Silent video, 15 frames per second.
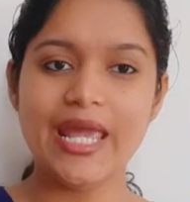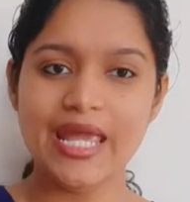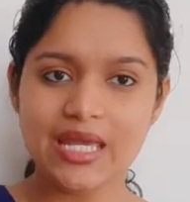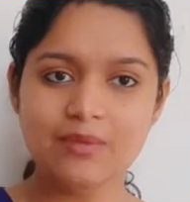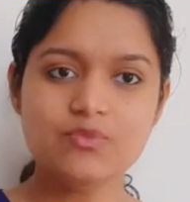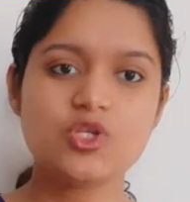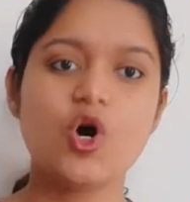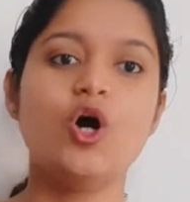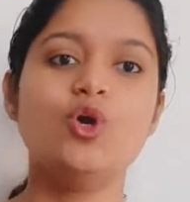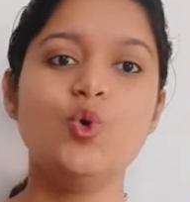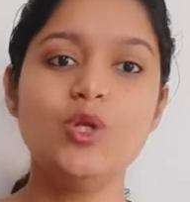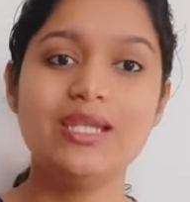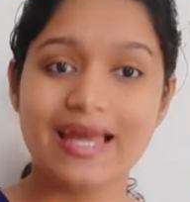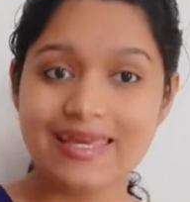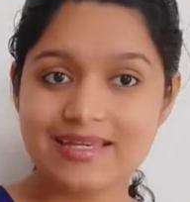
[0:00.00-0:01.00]
aims or
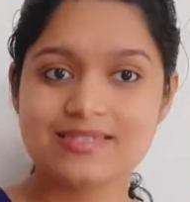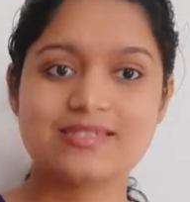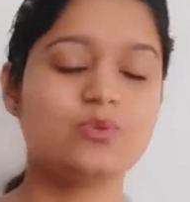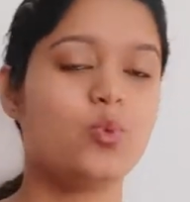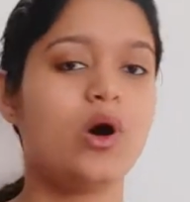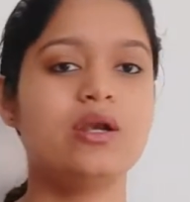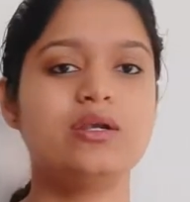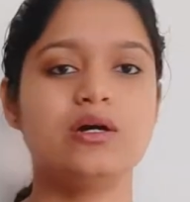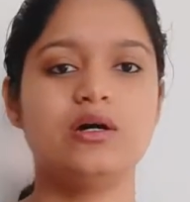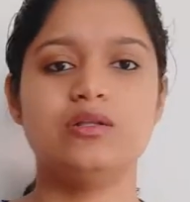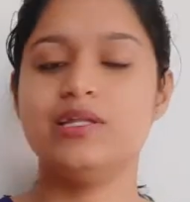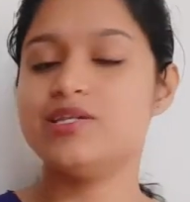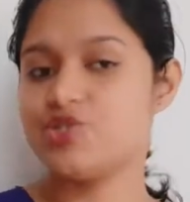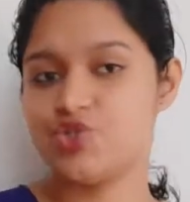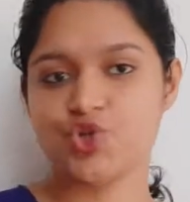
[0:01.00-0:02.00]
who likes
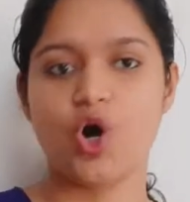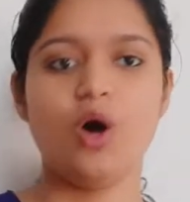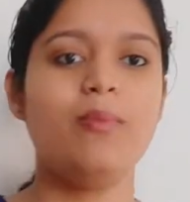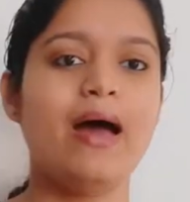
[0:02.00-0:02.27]
this job,